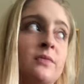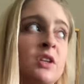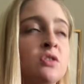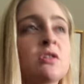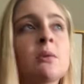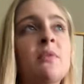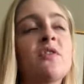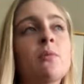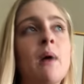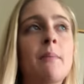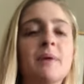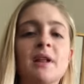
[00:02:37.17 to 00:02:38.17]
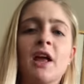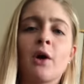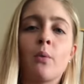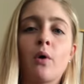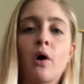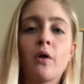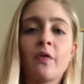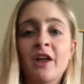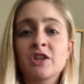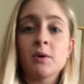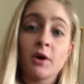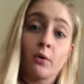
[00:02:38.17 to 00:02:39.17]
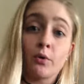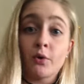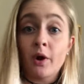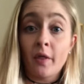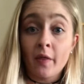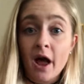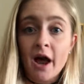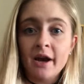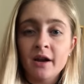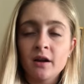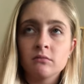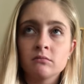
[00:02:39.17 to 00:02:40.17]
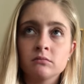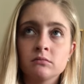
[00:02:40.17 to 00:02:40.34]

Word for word: so some of you might be like, well, that's why you don't order online.